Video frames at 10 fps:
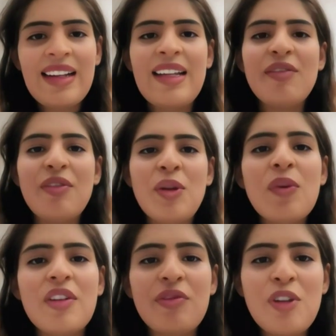Like if
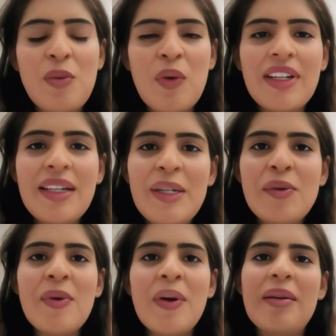you want
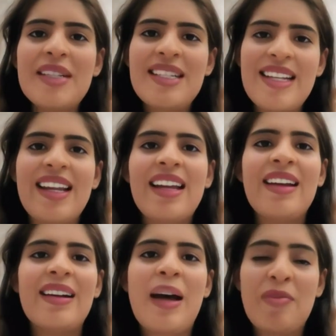to stay
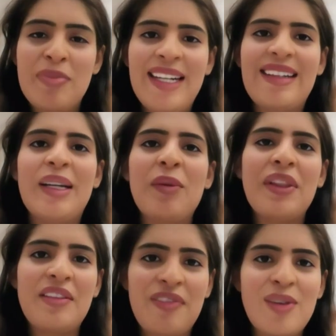updated with
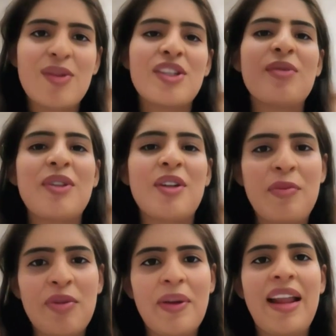the fellowships of the
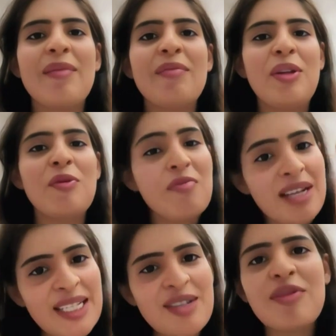program, you
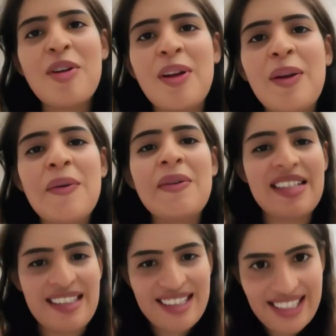must follow
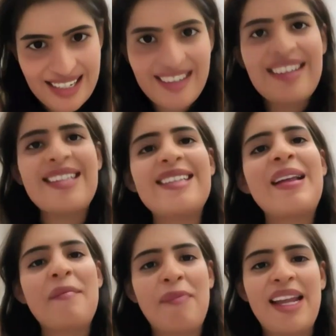Sir's
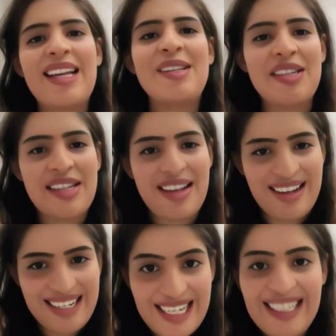page,
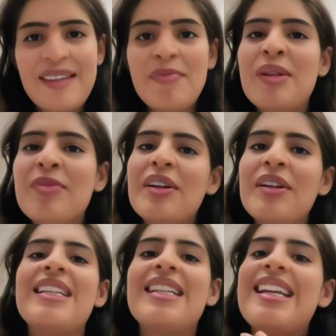LinkedIn page,
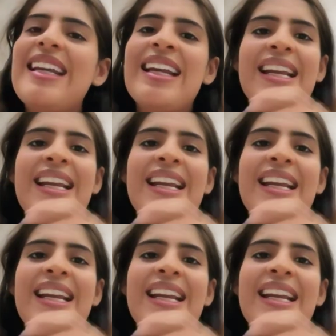because he